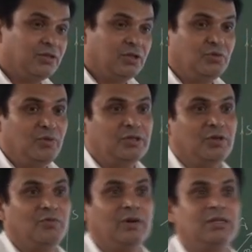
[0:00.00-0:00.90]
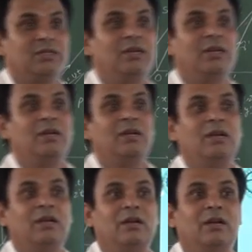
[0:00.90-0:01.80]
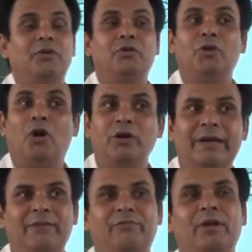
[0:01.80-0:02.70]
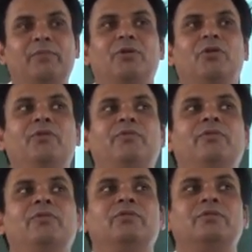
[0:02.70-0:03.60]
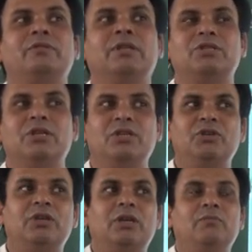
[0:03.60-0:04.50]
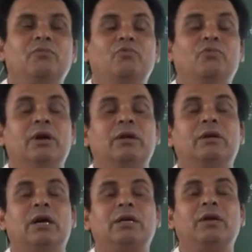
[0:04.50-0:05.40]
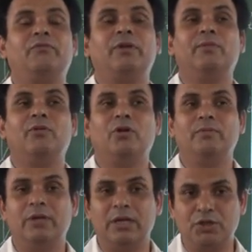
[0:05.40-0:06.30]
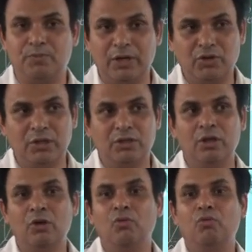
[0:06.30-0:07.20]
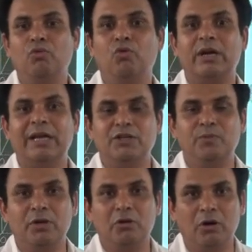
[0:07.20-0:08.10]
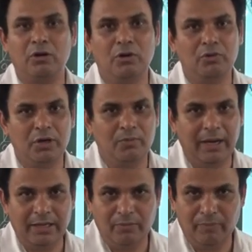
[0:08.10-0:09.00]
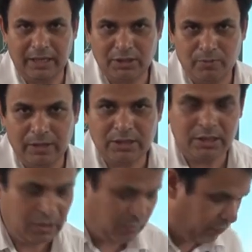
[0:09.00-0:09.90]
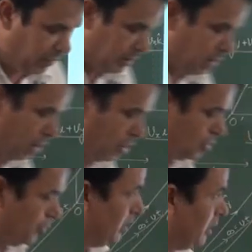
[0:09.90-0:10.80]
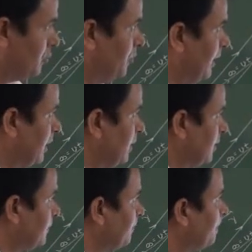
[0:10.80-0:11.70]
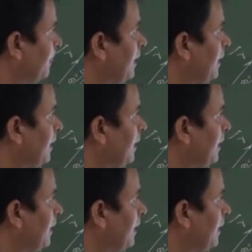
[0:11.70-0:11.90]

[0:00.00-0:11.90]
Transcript: the situation was not in favor of the suggestion one, not in favor of the expressions what has been concluded by the Maxwell's for the laws of electromagnetic.